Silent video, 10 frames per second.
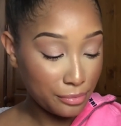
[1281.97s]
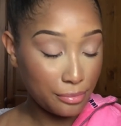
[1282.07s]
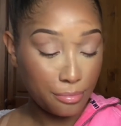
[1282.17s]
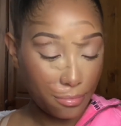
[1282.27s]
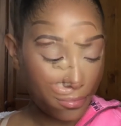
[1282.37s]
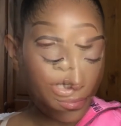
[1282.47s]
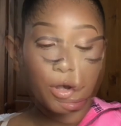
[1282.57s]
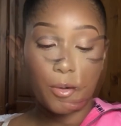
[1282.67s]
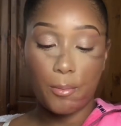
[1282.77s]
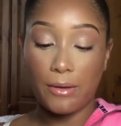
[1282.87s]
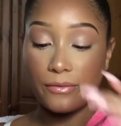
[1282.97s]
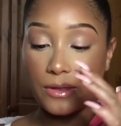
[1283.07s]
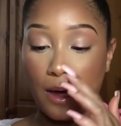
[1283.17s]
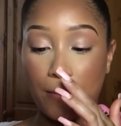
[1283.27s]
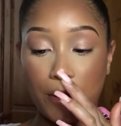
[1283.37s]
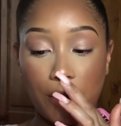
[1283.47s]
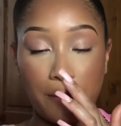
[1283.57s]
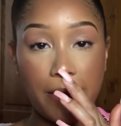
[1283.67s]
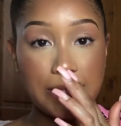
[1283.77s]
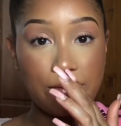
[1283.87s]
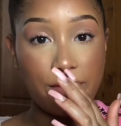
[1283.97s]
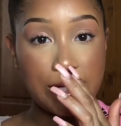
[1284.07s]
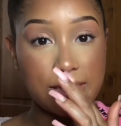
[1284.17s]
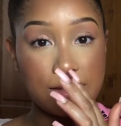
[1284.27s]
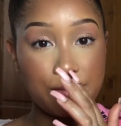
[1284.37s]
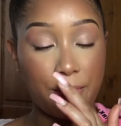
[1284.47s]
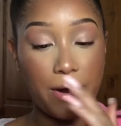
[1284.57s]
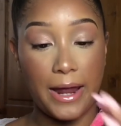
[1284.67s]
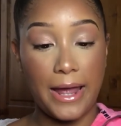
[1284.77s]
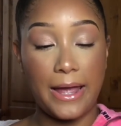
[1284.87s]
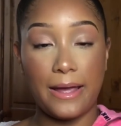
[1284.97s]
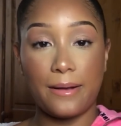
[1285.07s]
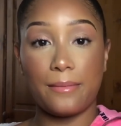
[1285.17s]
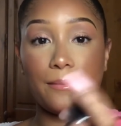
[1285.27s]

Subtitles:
I'm just gonna go on with some illuminating fixing spray.